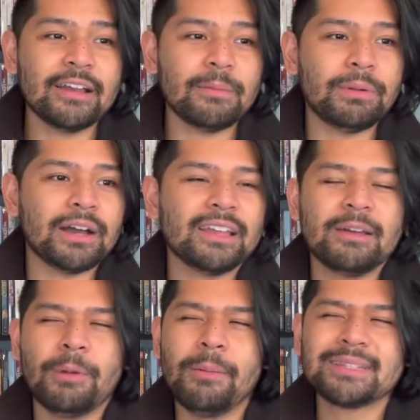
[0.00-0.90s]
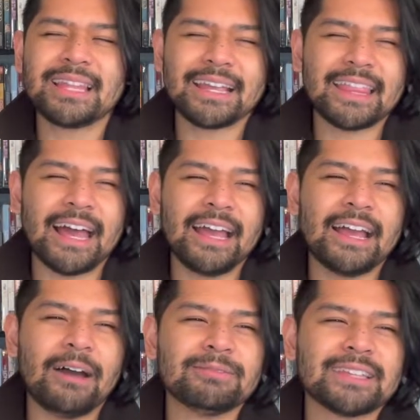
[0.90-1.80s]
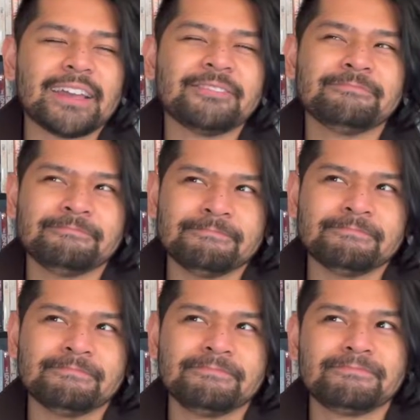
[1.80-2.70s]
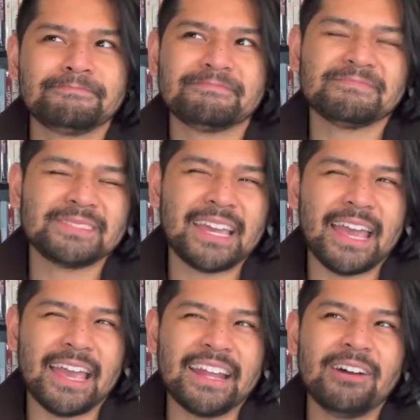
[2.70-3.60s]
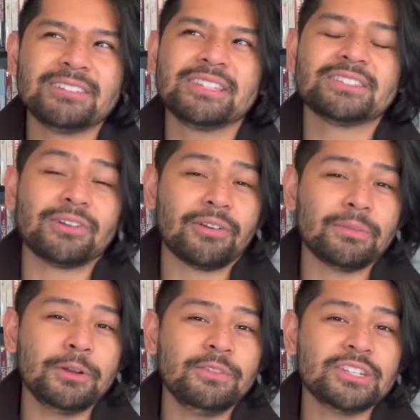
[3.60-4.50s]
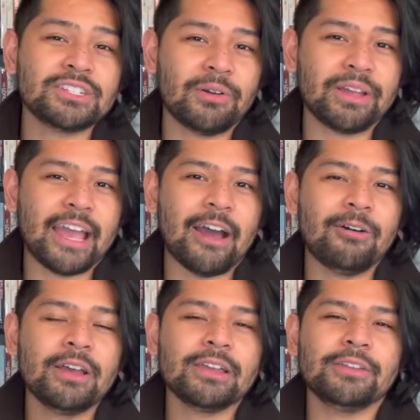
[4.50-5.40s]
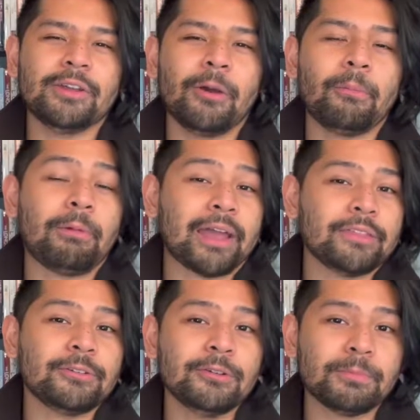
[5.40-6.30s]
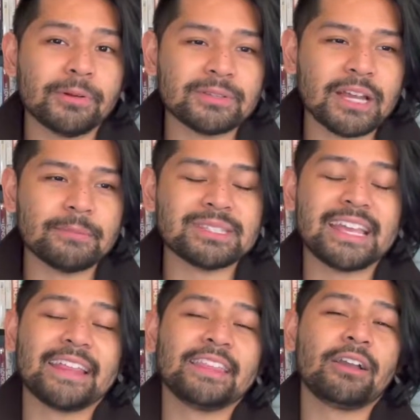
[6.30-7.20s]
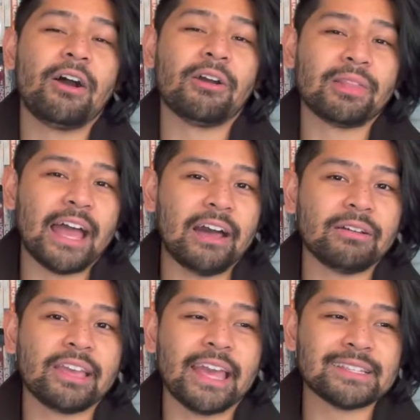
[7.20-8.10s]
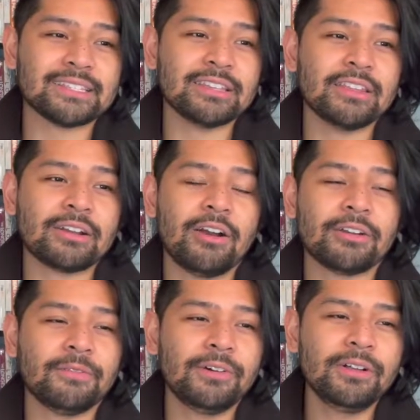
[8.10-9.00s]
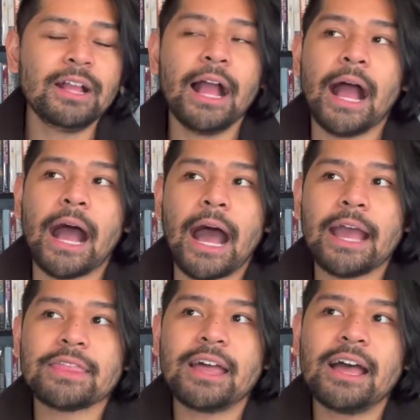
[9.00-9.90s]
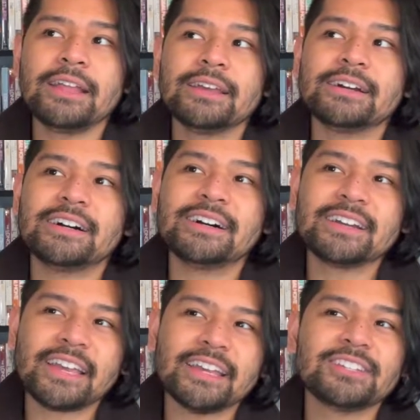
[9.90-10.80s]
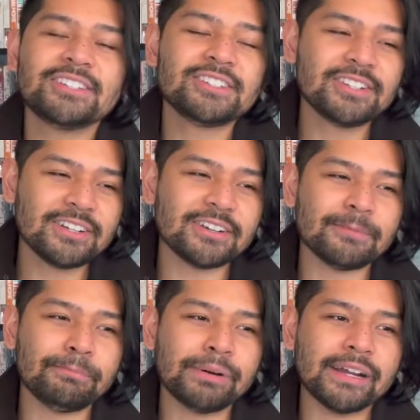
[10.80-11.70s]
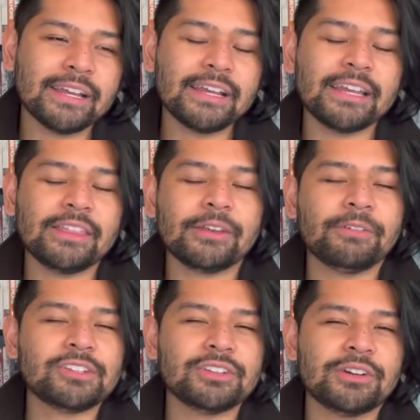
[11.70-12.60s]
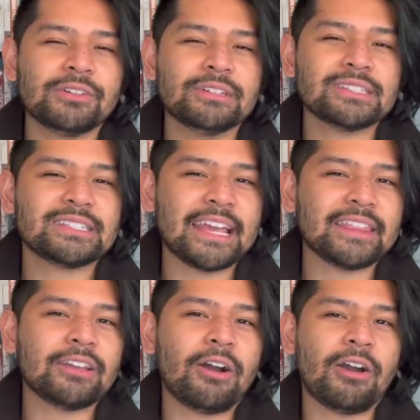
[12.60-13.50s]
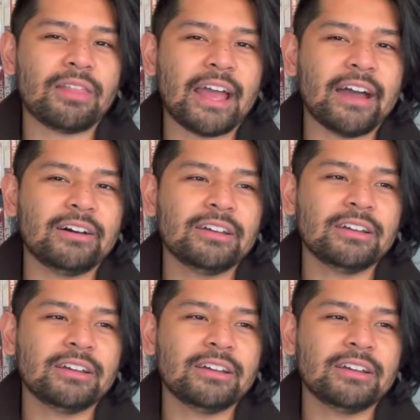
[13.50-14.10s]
But moments like that, I was like, okay. And also the star of the movie showing how, Bradley Cooper's Stanley Carlisle gets to the carnival. I thought, okay, sure, but in the original Stanley Carlisle,